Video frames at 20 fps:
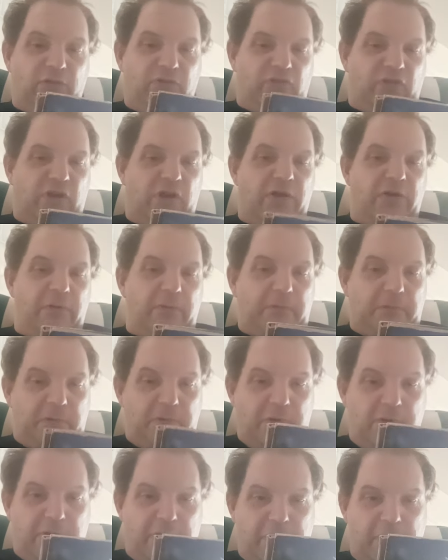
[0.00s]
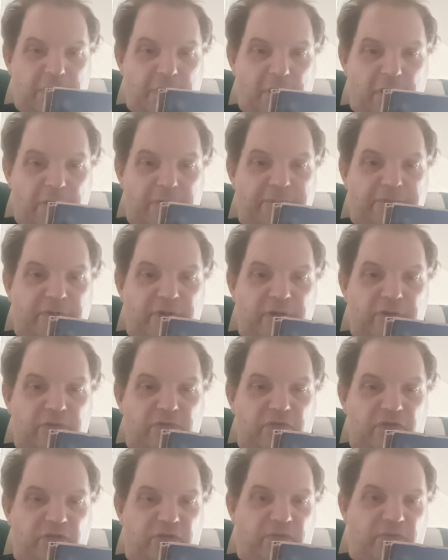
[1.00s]
one's got a live
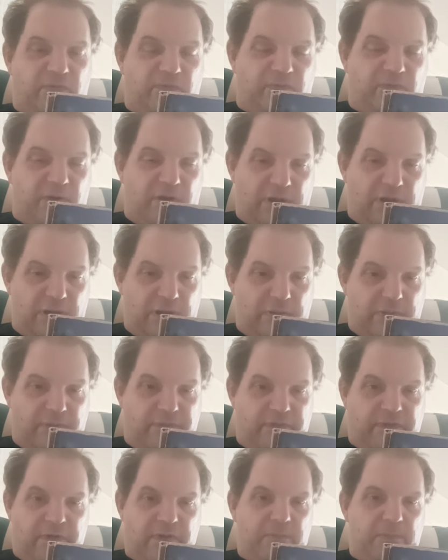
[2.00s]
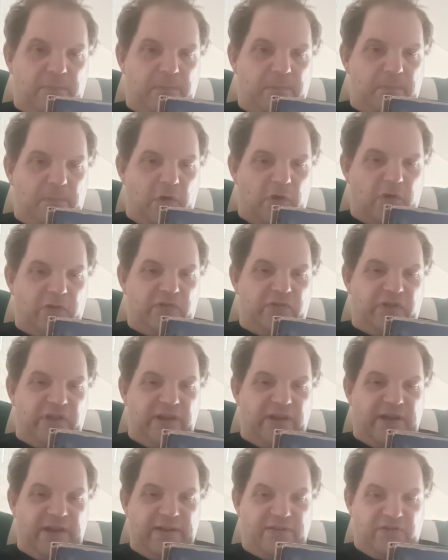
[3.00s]
concert from
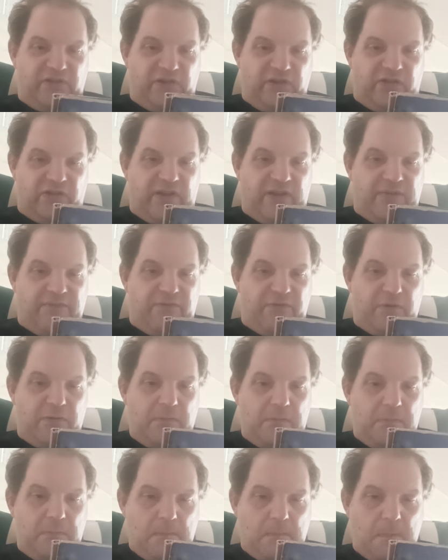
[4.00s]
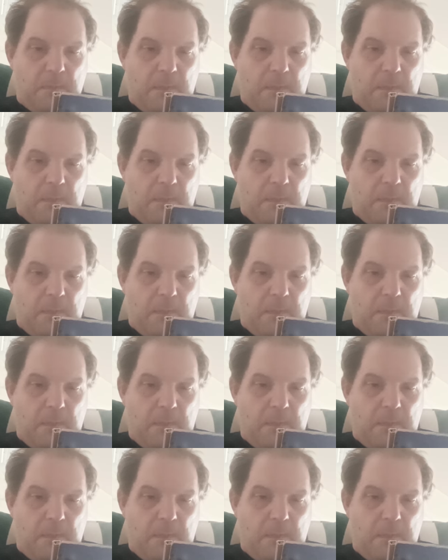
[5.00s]
1987.